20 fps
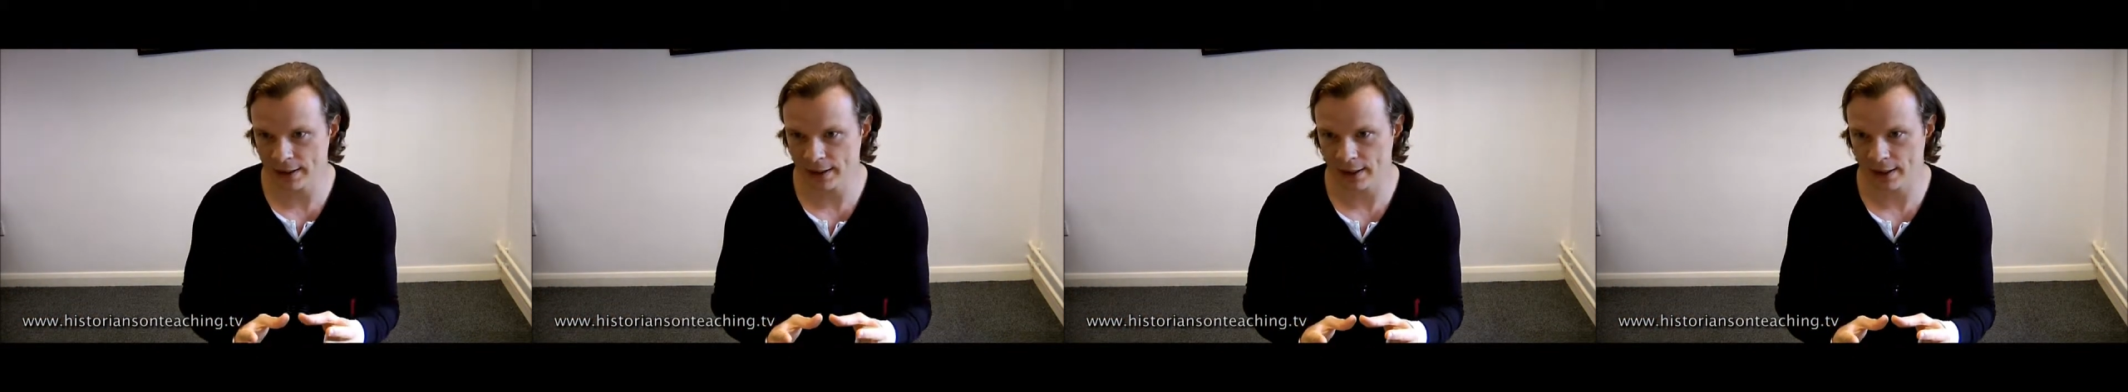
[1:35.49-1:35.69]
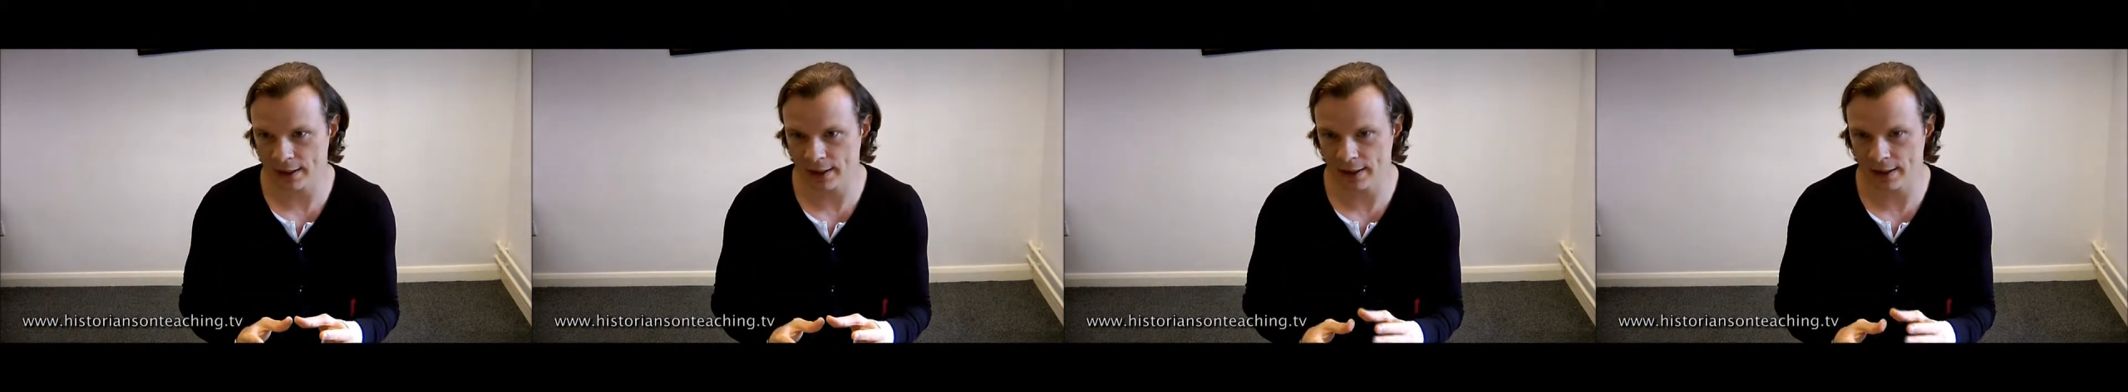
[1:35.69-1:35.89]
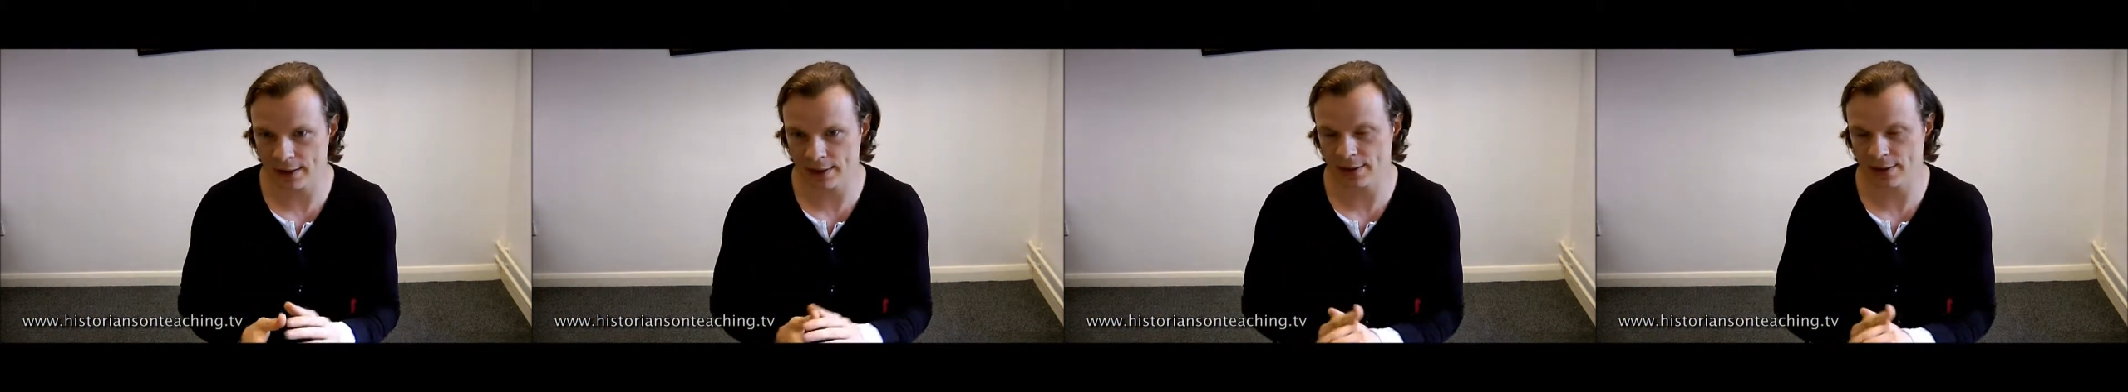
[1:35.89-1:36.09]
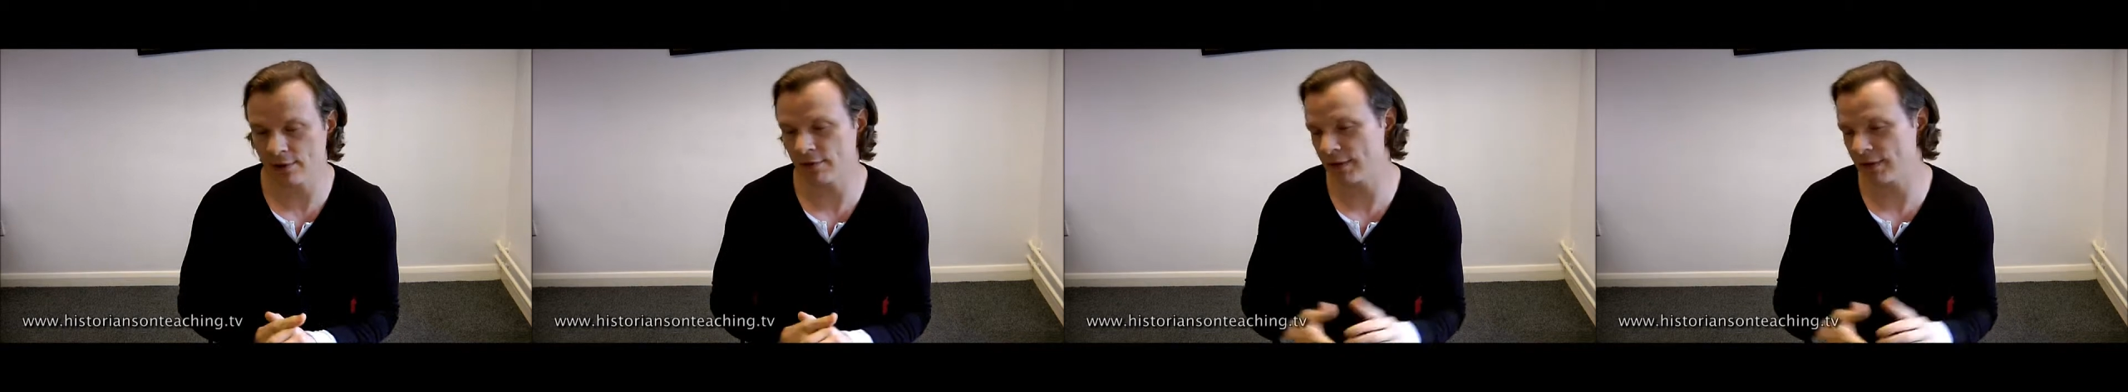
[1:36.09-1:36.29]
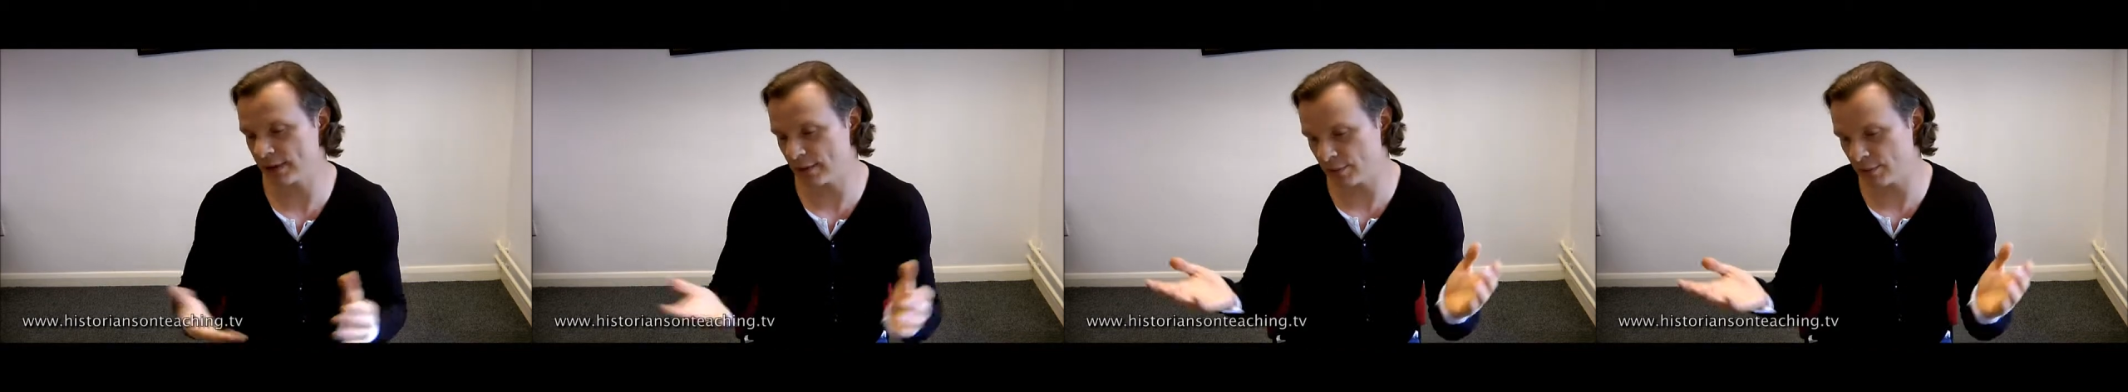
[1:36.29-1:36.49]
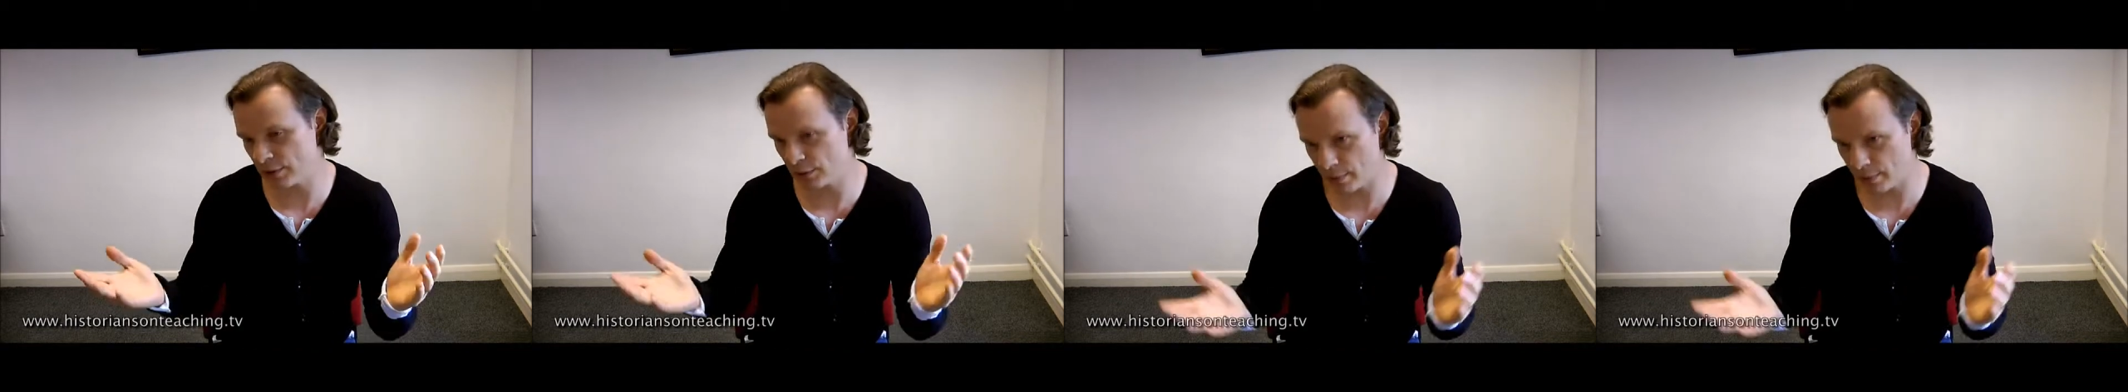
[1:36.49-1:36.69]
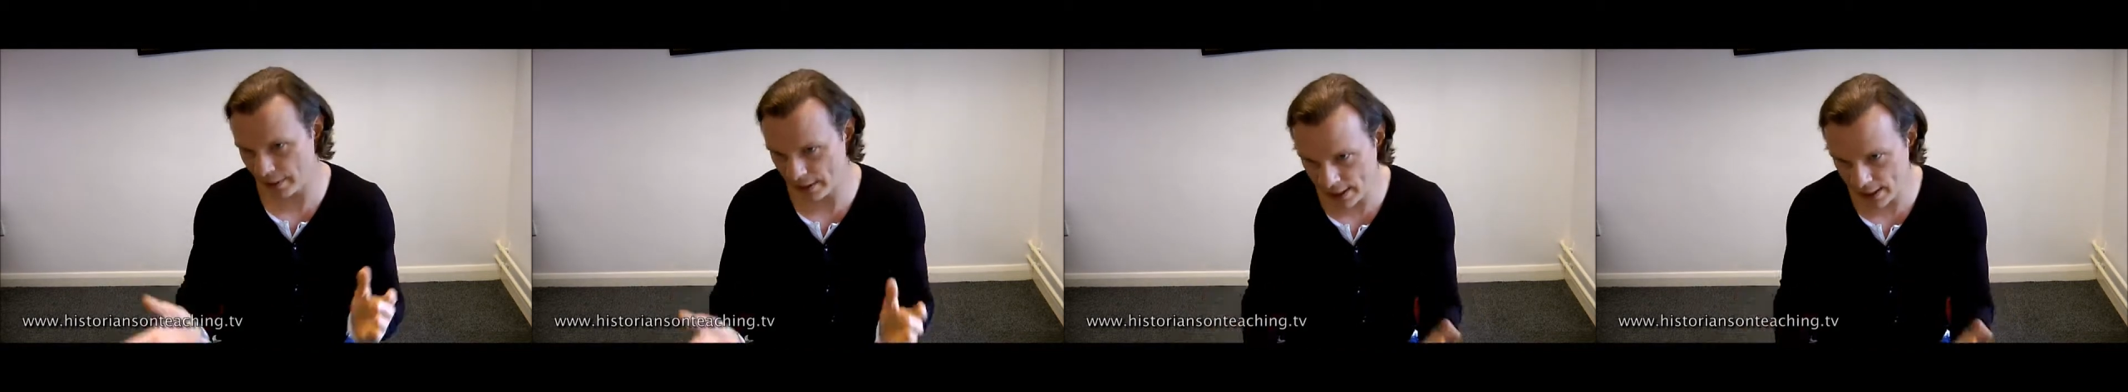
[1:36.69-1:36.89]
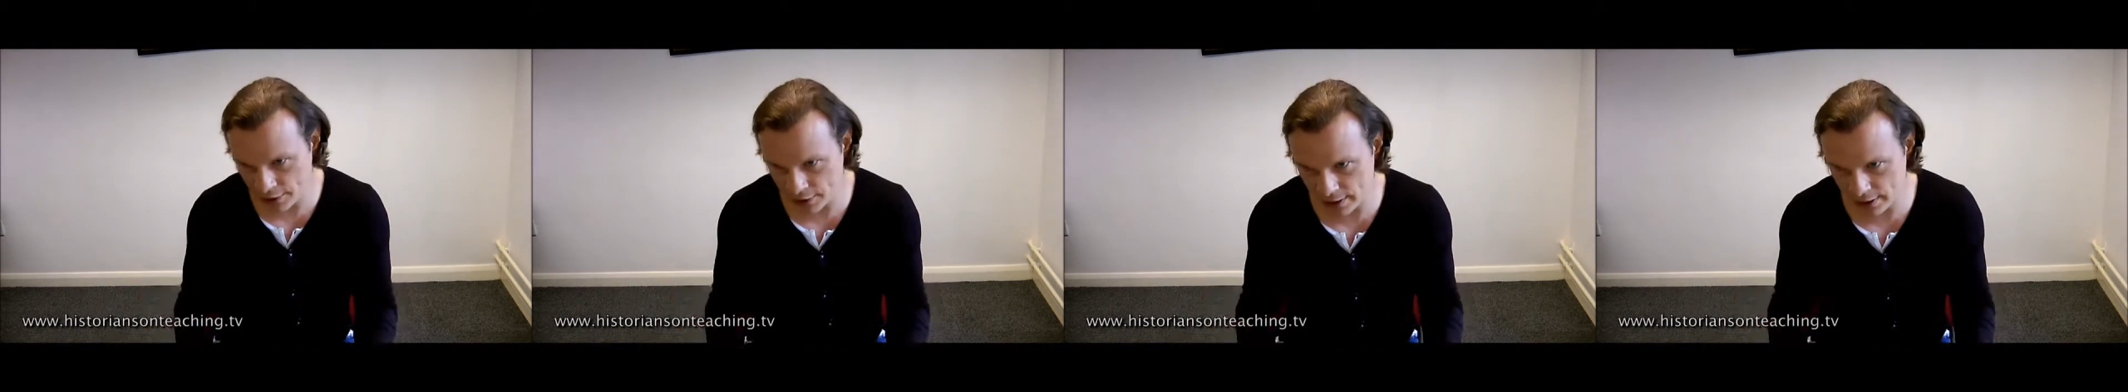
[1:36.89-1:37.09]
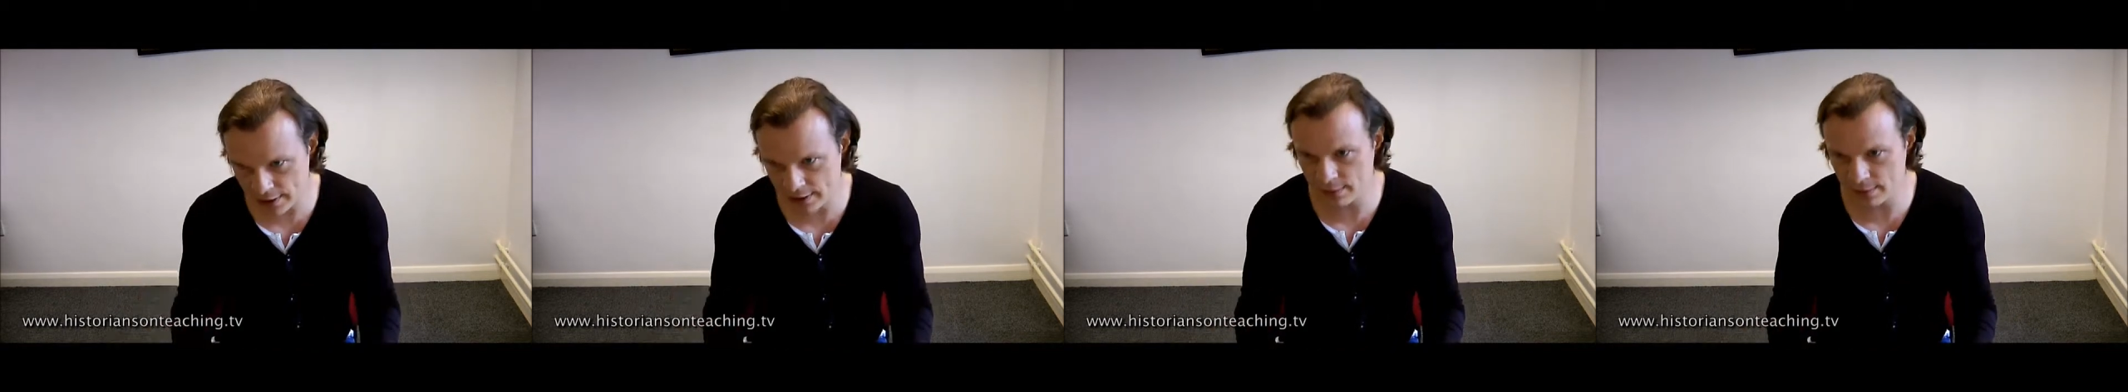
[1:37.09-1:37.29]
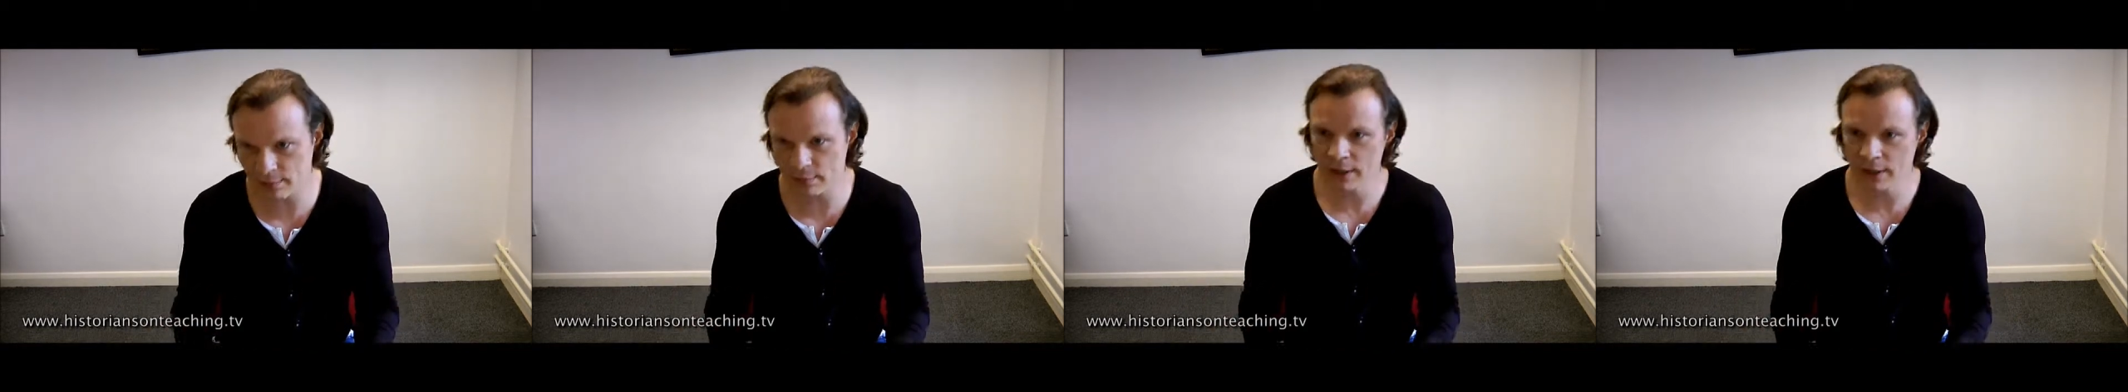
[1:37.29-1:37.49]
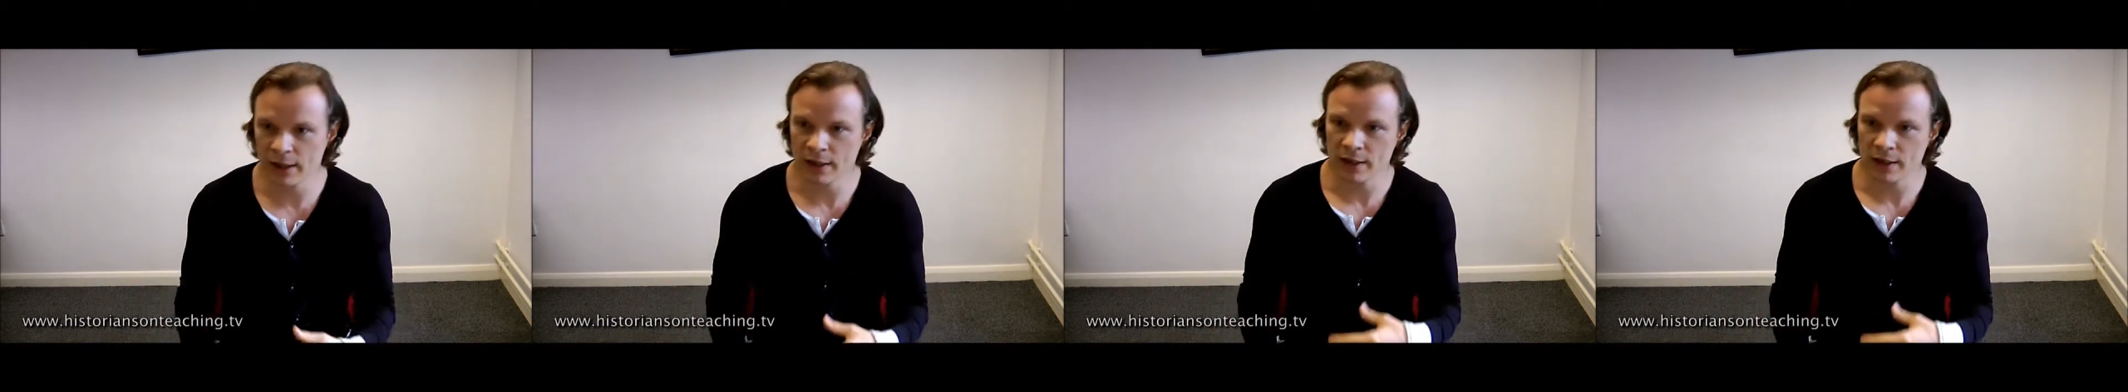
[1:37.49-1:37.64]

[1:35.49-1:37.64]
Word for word: Uh, so, for example, we talk about nationalism.